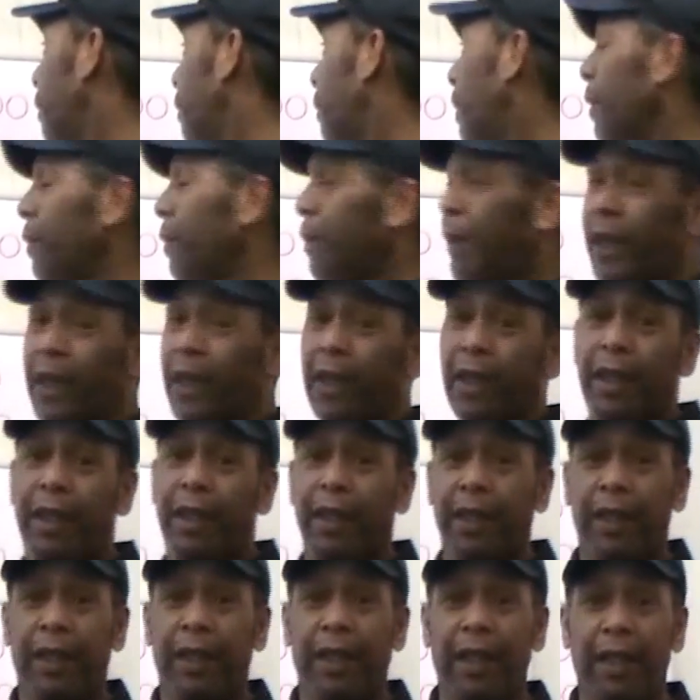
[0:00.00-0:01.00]
1 week
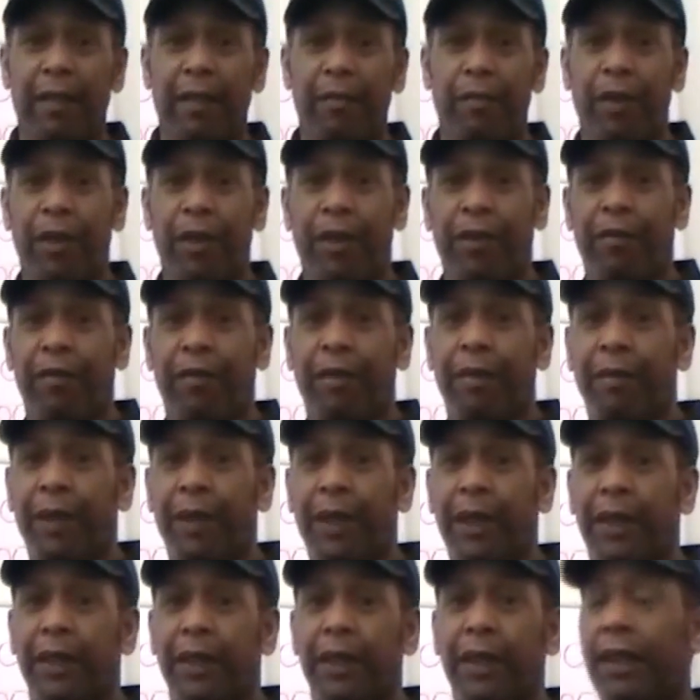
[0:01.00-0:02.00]
and my 3
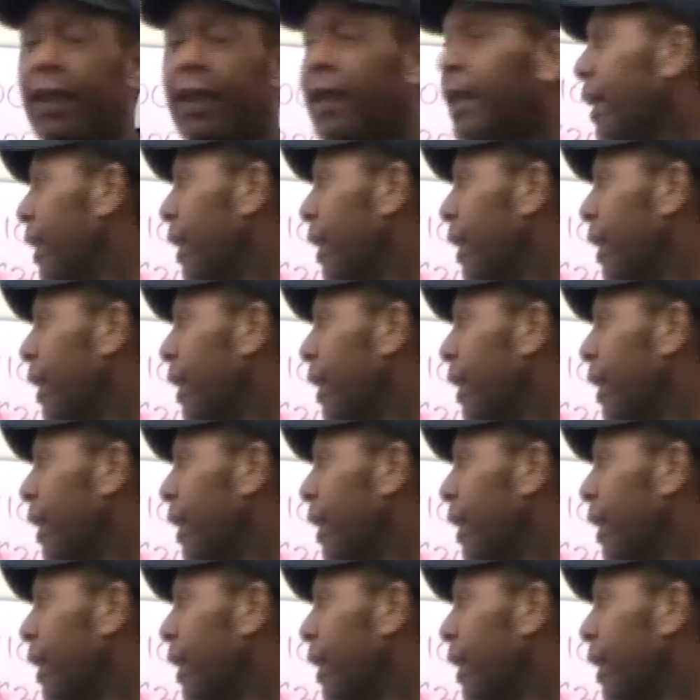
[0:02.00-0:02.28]
weeks,